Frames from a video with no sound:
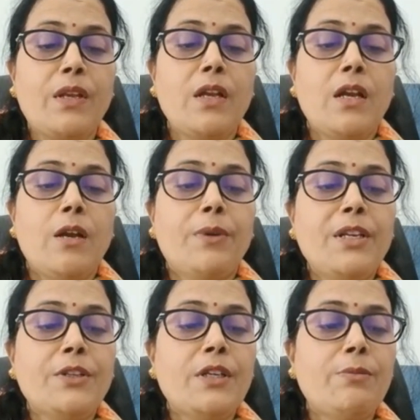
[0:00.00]

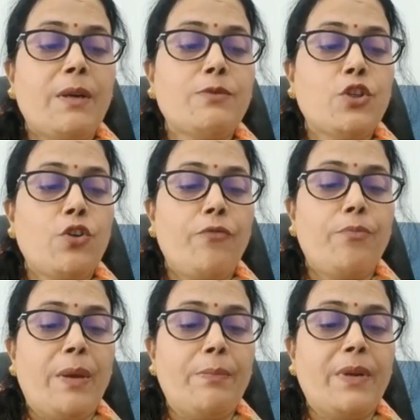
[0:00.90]
preterm rupture of
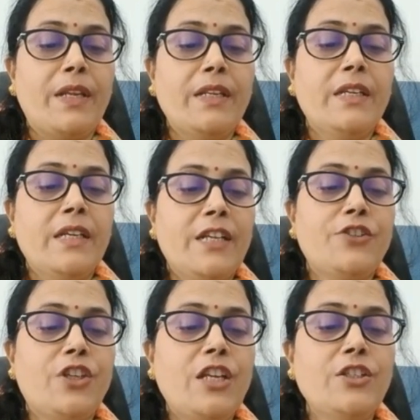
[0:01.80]
membrane, a
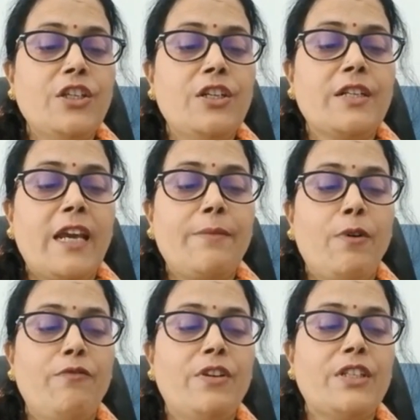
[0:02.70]
change in type of
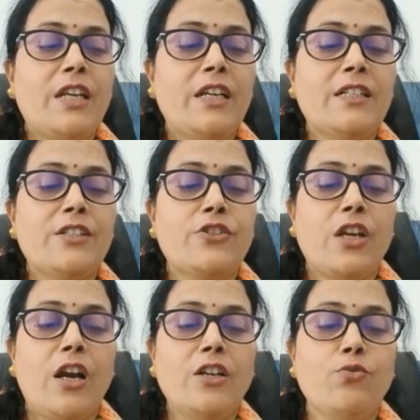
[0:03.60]
vaginal
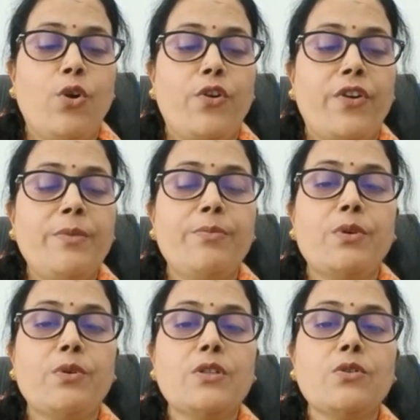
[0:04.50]
discharge, watery,
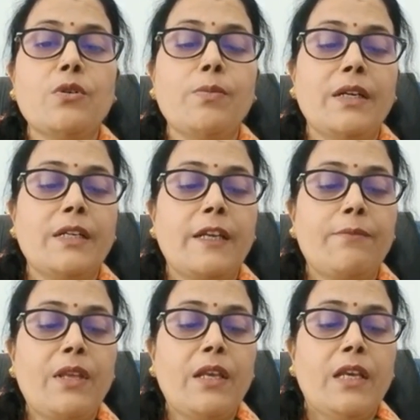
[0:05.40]
mucus or bloody.
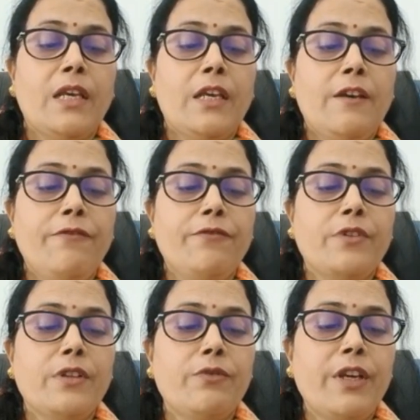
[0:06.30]
If
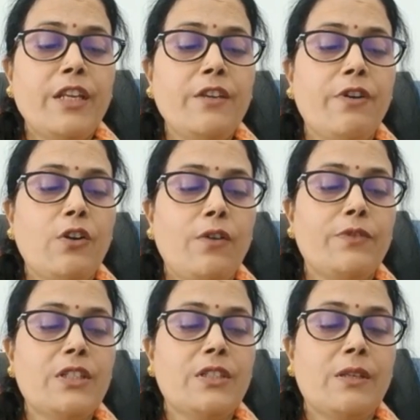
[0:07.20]
any one of
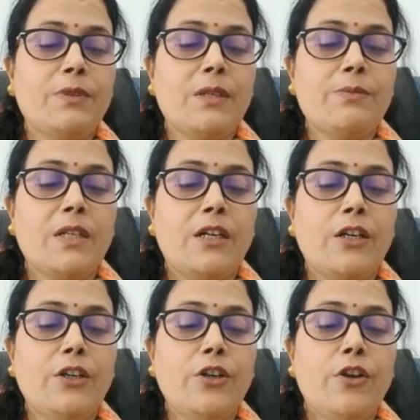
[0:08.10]
these symptoms
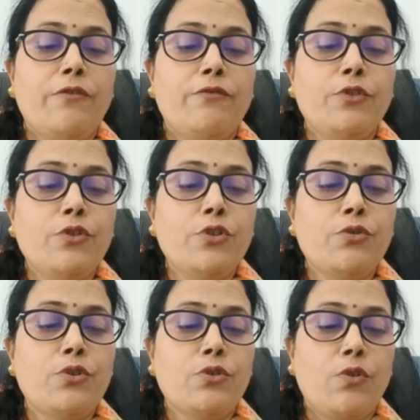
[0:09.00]
occur, you
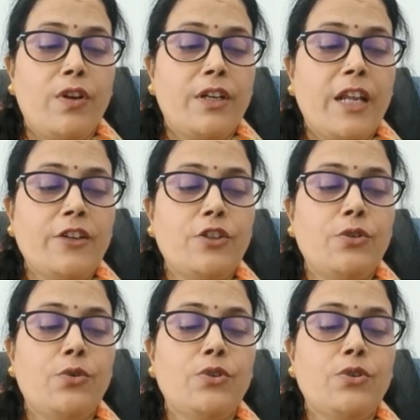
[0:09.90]
should contact your